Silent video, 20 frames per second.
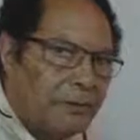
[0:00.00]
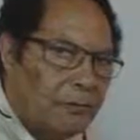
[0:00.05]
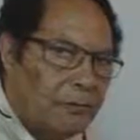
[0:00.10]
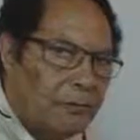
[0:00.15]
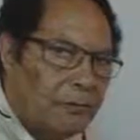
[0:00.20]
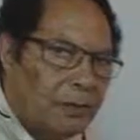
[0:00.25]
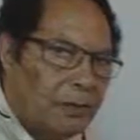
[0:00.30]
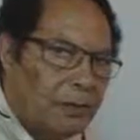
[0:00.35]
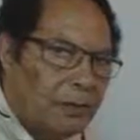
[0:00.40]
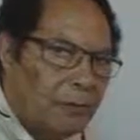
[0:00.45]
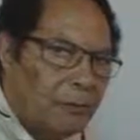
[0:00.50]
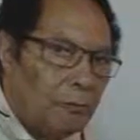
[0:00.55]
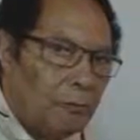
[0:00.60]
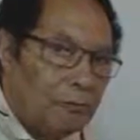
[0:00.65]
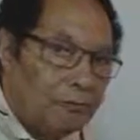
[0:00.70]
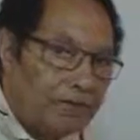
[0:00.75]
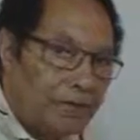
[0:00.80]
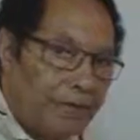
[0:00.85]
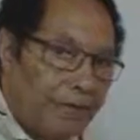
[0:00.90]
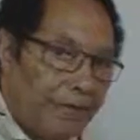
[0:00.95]
from
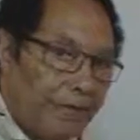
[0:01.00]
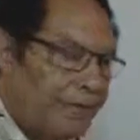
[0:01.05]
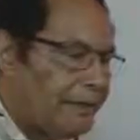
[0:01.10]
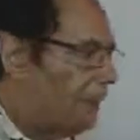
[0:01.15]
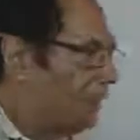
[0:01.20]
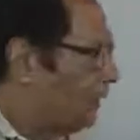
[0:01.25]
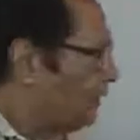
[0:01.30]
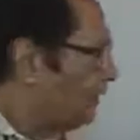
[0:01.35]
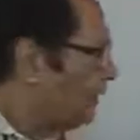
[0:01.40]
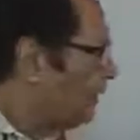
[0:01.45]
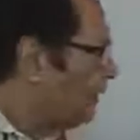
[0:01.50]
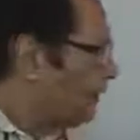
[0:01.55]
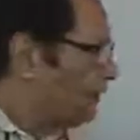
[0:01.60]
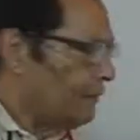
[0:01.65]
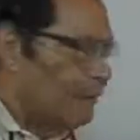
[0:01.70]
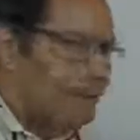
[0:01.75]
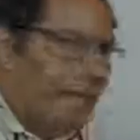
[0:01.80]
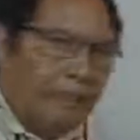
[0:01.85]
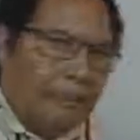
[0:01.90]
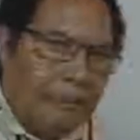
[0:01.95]
which area,
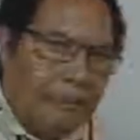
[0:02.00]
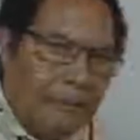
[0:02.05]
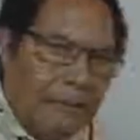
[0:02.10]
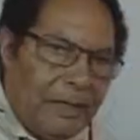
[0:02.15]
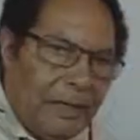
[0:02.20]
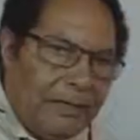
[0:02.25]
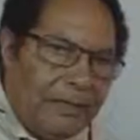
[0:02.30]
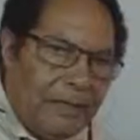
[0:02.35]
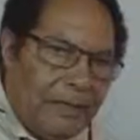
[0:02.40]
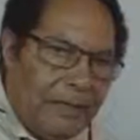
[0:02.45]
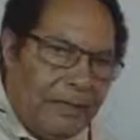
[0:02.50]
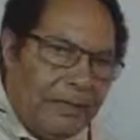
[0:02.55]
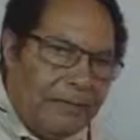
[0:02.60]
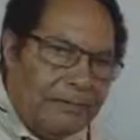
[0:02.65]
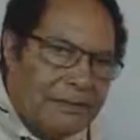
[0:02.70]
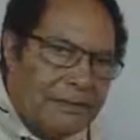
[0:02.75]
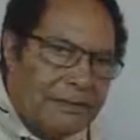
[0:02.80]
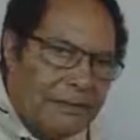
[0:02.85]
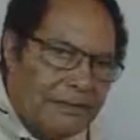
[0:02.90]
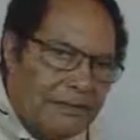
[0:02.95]
then I can make the
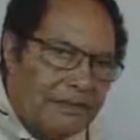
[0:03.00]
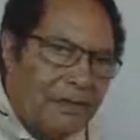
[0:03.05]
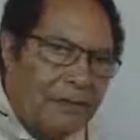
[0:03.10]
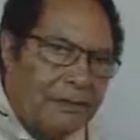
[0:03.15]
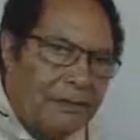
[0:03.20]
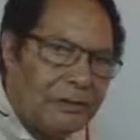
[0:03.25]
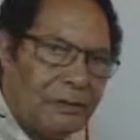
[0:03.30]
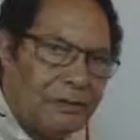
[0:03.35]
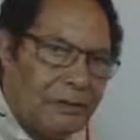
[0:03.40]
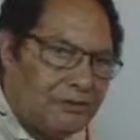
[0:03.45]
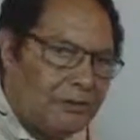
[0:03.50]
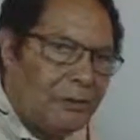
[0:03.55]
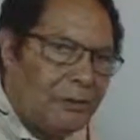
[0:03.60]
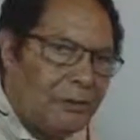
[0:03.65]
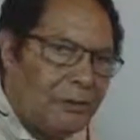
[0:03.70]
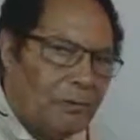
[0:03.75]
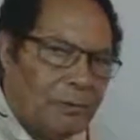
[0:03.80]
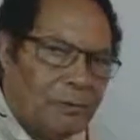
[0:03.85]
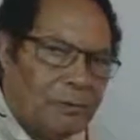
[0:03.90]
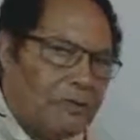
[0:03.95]
right decision.
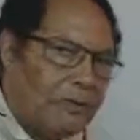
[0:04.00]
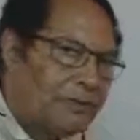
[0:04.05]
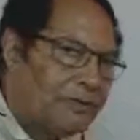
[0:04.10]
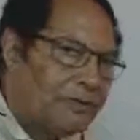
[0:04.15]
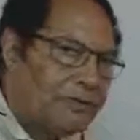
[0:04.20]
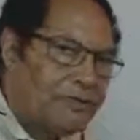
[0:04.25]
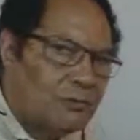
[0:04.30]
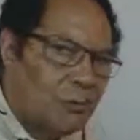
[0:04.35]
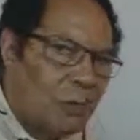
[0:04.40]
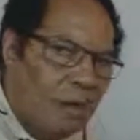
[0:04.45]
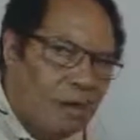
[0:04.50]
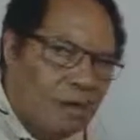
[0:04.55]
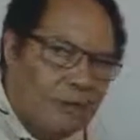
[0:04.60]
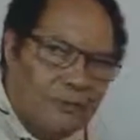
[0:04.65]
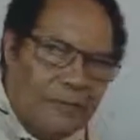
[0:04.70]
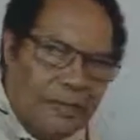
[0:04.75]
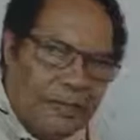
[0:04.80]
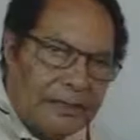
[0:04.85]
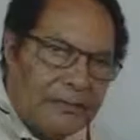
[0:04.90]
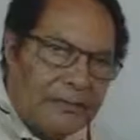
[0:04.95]
Probably just
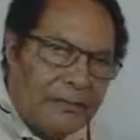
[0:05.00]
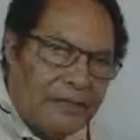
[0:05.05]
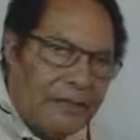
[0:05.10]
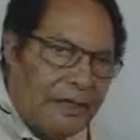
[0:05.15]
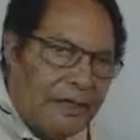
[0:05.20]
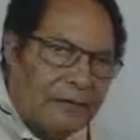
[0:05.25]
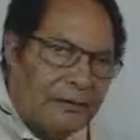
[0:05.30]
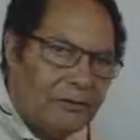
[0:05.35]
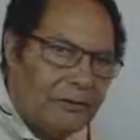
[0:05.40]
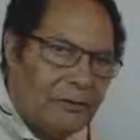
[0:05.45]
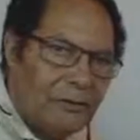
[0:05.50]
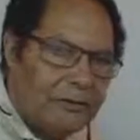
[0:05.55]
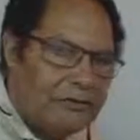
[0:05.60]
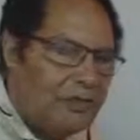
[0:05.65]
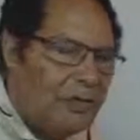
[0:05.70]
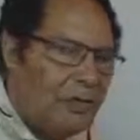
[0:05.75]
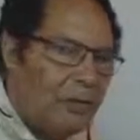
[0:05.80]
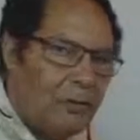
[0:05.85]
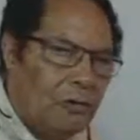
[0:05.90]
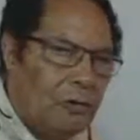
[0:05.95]
swap the rectifier
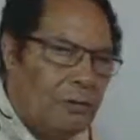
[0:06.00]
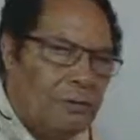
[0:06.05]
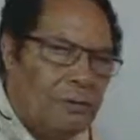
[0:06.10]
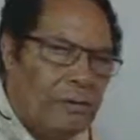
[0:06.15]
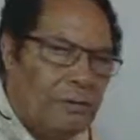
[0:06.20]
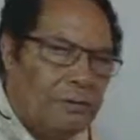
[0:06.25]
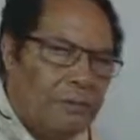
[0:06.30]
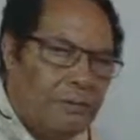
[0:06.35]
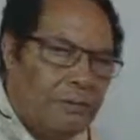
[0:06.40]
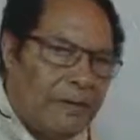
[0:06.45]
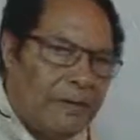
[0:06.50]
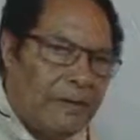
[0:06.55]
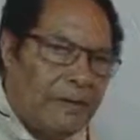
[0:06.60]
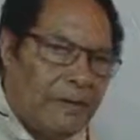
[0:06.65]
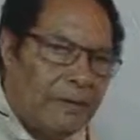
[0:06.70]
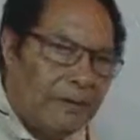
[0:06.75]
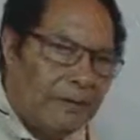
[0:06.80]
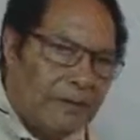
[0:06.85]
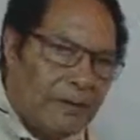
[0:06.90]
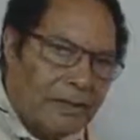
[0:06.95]
rolls, or maybe
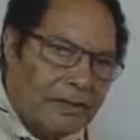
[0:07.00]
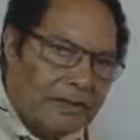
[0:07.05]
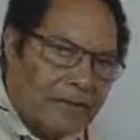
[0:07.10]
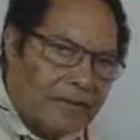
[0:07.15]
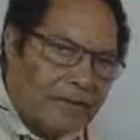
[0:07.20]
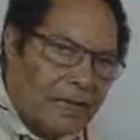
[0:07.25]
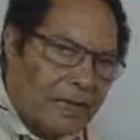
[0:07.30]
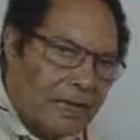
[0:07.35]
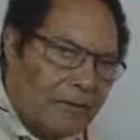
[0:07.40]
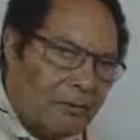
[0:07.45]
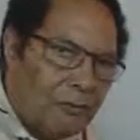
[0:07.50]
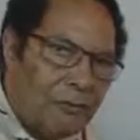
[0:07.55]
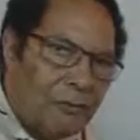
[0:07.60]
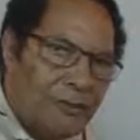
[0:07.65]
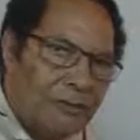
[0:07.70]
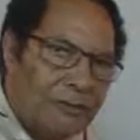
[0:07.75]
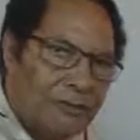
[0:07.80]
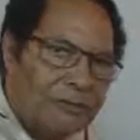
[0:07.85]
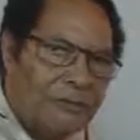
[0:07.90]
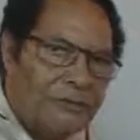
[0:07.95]
make another design of
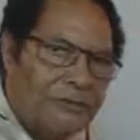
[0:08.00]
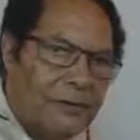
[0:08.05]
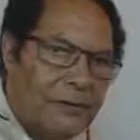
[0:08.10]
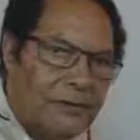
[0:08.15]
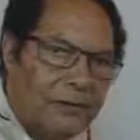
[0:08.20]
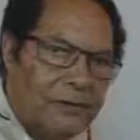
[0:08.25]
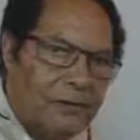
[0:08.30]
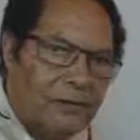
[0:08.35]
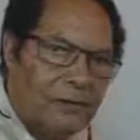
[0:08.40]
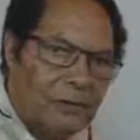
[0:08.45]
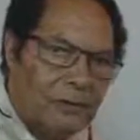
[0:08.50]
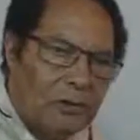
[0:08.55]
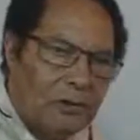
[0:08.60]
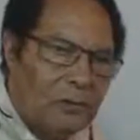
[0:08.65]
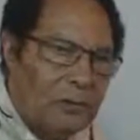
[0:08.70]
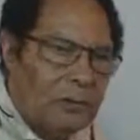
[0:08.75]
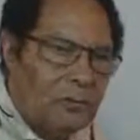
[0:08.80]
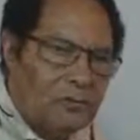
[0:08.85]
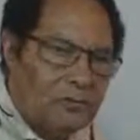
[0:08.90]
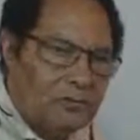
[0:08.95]
the rectifier
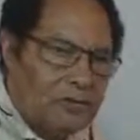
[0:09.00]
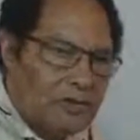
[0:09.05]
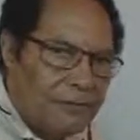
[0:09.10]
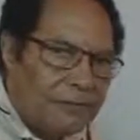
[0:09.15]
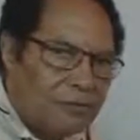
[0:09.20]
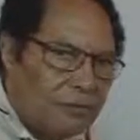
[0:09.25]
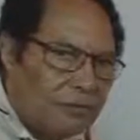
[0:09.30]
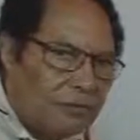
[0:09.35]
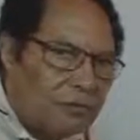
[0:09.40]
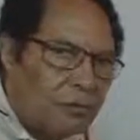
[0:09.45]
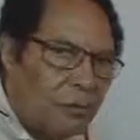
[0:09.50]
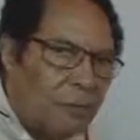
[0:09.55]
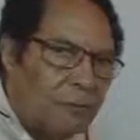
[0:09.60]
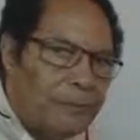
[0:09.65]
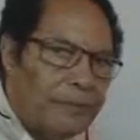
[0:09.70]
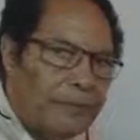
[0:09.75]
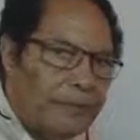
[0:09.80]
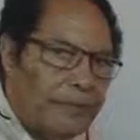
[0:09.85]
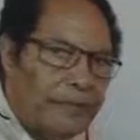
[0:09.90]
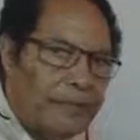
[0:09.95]
roll with different
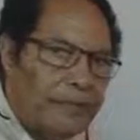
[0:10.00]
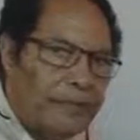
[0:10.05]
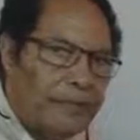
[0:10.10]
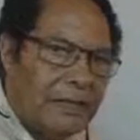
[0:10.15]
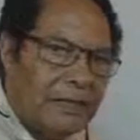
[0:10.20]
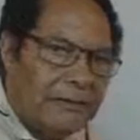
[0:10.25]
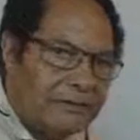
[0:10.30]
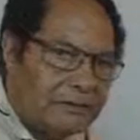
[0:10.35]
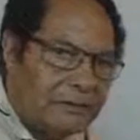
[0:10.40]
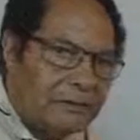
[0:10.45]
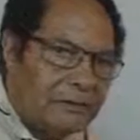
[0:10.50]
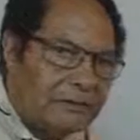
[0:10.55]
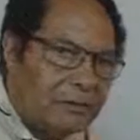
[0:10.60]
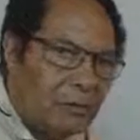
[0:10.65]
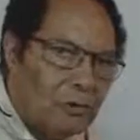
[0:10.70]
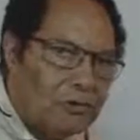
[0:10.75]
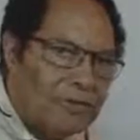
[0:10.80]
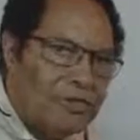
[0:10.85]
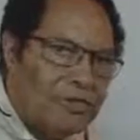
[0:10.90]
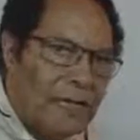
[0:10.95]
open area,
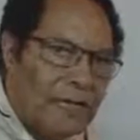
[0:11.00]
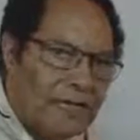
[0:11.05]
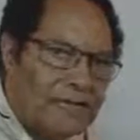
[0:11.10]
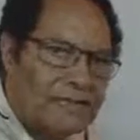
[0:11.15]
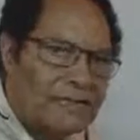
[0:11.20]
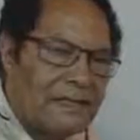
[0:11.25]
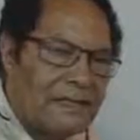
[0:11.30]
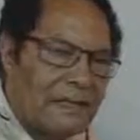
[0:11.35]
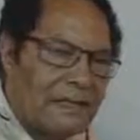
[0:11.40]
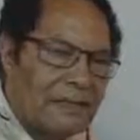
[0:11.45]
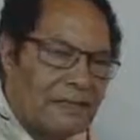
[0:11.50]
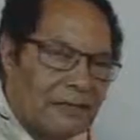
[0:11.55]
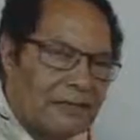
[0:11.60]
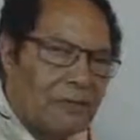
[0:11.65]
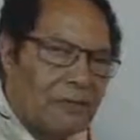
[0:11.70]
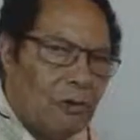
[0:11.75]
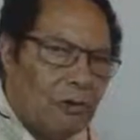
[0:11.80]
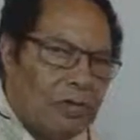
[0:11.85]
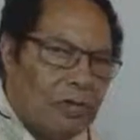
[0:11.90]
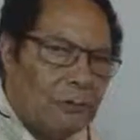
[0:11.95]
different hole size.
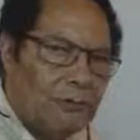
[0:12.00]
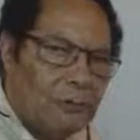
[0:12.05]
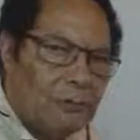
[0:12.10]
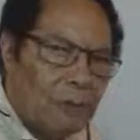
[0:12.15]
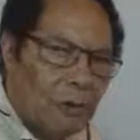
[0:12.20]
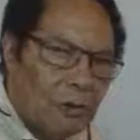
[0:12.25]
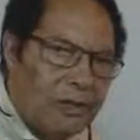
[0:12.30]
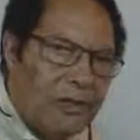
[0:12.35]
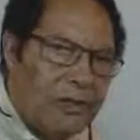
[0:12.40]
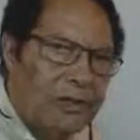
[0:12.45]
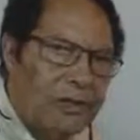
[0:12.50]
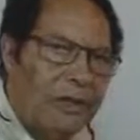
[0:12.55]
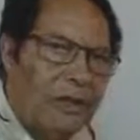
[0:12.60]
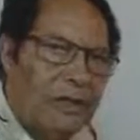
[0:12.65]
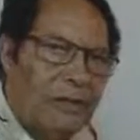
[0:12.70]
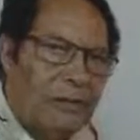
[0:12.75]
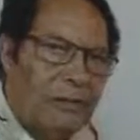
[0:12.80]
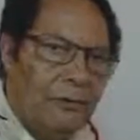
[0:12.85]
That's what I'm calling